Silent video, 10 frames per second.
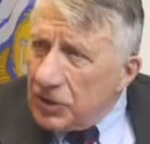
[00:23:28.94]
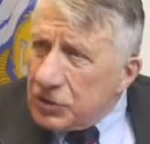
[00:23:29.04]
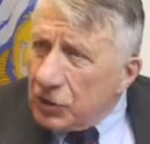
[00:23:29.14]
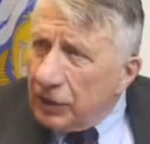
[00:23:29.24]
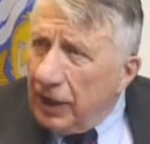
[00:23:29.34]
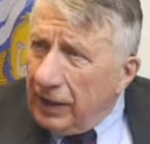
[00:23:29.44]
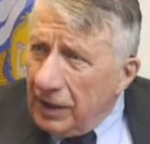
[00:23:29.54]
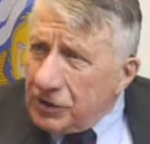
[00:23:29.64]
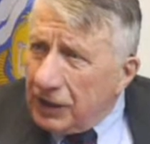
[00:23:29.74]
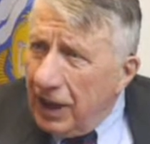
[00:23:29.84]
So get
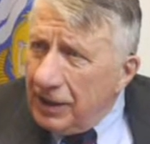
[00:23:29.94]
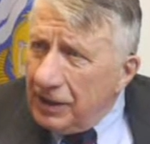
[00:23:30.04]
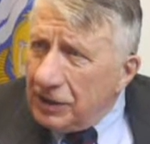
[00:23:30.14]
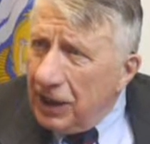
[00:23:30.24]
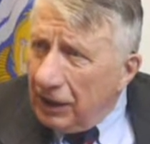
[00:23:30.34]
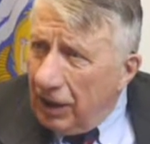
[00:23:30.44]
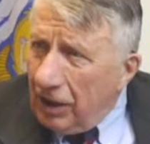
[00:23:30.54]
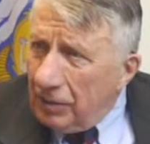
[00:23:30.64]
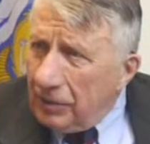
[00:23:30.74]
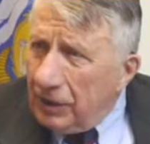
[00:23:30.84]
educated, get
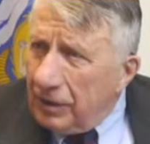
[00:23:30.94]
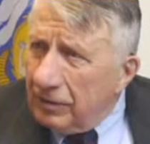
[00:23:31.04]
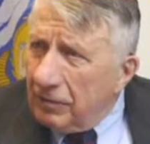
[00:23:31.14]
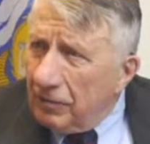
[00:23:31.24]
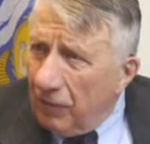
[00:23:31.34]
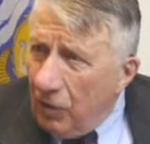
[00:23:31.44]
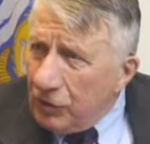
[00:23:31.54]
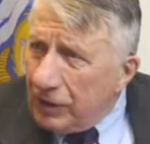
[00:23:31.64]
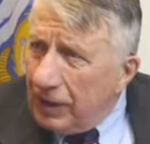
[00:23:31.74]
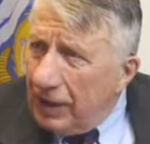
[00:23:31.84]
armed,
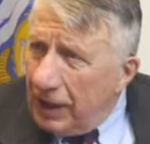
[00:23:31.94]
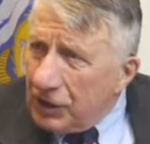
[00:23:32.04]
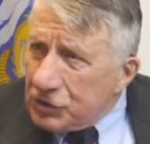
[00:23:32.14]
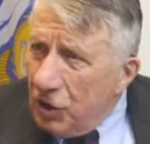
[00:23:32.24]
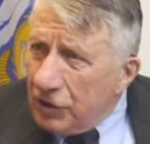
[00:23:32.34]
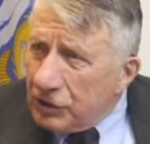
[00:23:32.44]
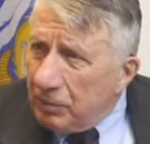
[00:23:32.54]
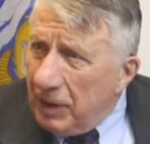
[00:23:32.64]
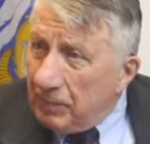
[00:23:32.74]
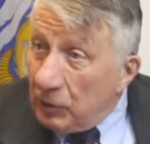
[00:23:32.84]
vote, and talk to
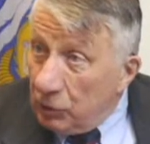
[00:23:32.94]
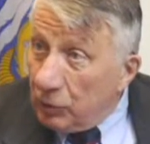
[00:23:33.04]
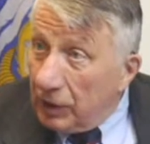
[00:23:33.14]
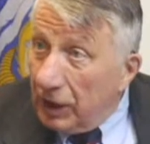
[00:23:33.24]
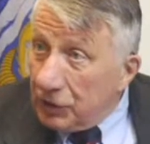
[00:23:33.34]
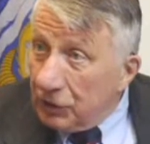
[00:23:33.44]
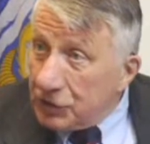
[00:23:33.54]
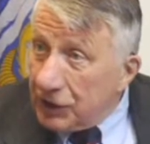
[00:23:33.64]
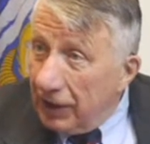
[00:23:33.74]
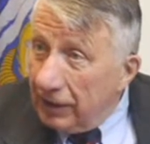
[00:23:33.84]
people who are on your
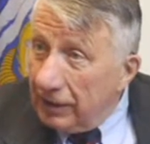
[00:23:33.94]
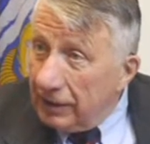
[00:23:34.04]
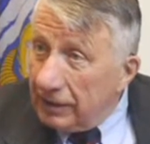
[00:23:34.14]
side.